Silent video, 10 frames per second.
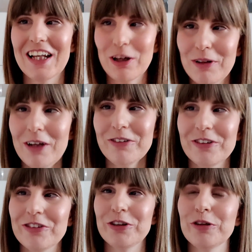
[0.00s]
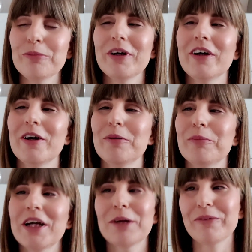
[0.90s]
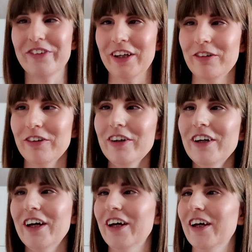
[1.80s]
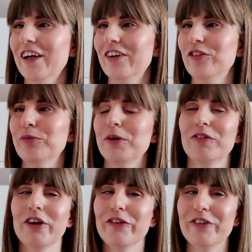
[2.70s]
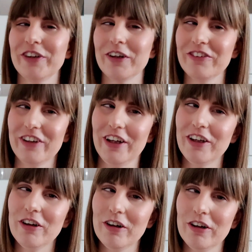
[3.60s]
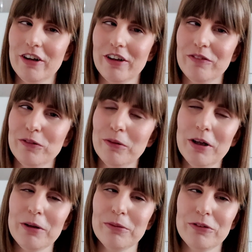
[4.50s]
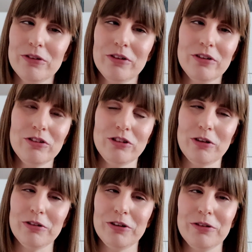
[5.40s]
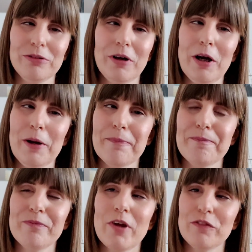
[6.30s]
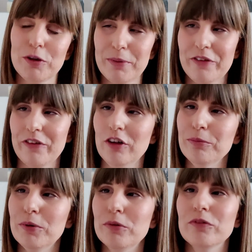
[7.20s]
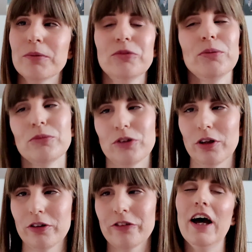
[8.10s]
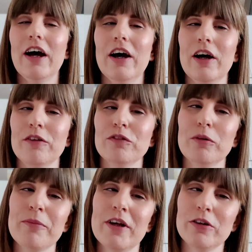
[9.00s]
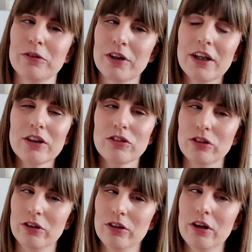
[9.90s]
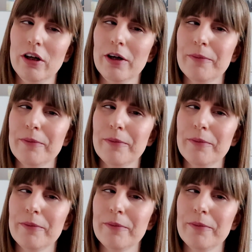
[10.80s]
Hello YouTube. My name's Sarah, and for my first video today I thought I would show you a few bits I've bought from GymShark from their new collection.